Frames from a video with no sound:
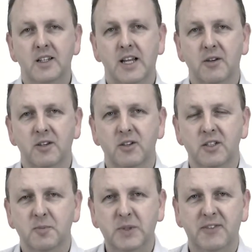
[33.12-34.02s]
Now, there are
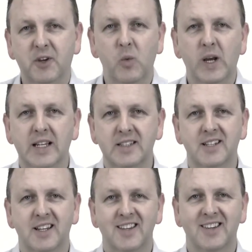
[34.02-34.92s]
specific
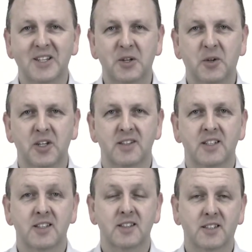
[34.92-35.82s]
ways that you
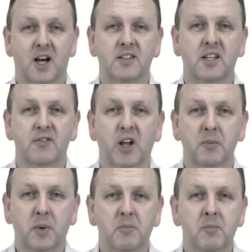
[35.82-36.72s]
can start to
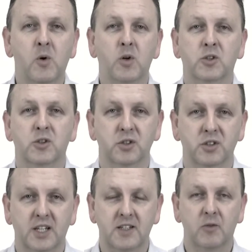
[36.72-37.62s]
develop more
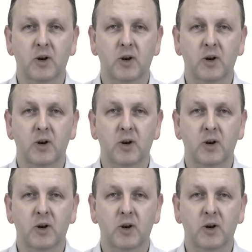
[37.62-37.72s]
trust in the